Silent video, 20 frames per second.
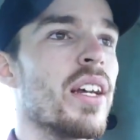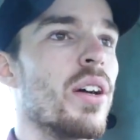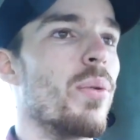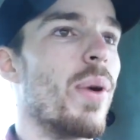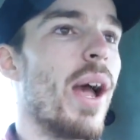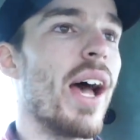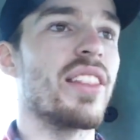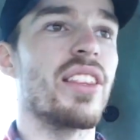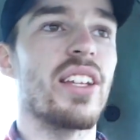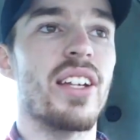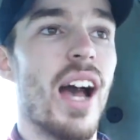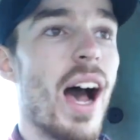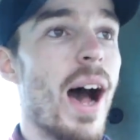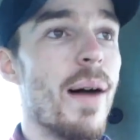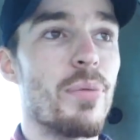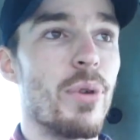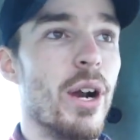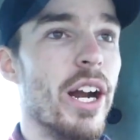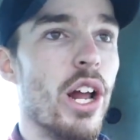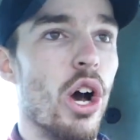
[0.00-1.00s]
we had the
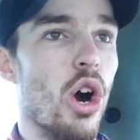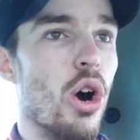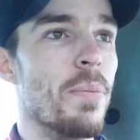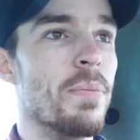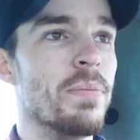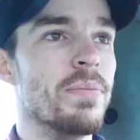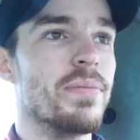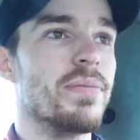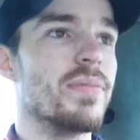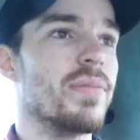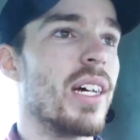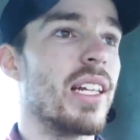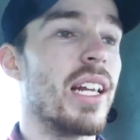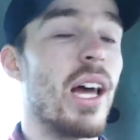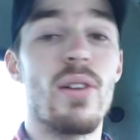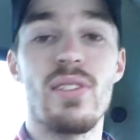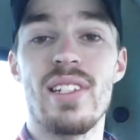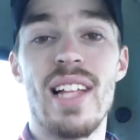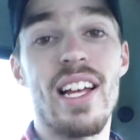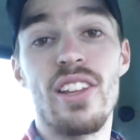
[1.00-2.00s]
carburetor open and there
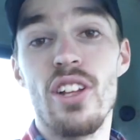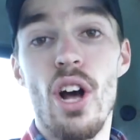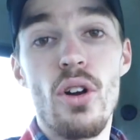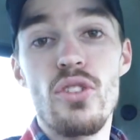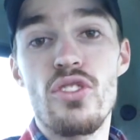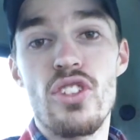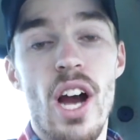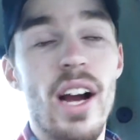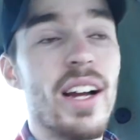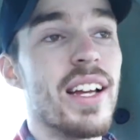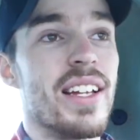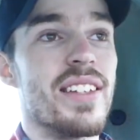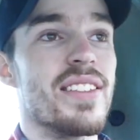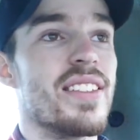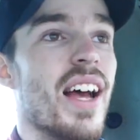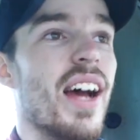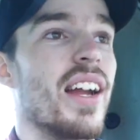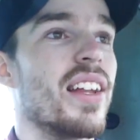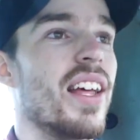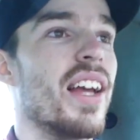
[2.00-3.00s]
was like no junk
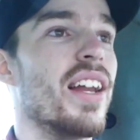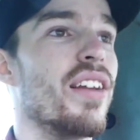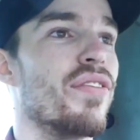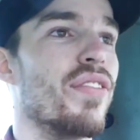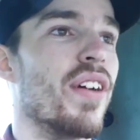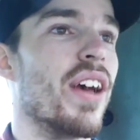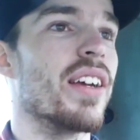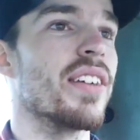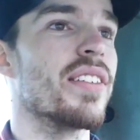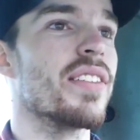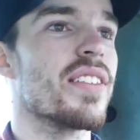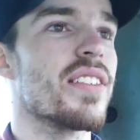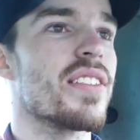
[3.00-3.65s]
inside of anything.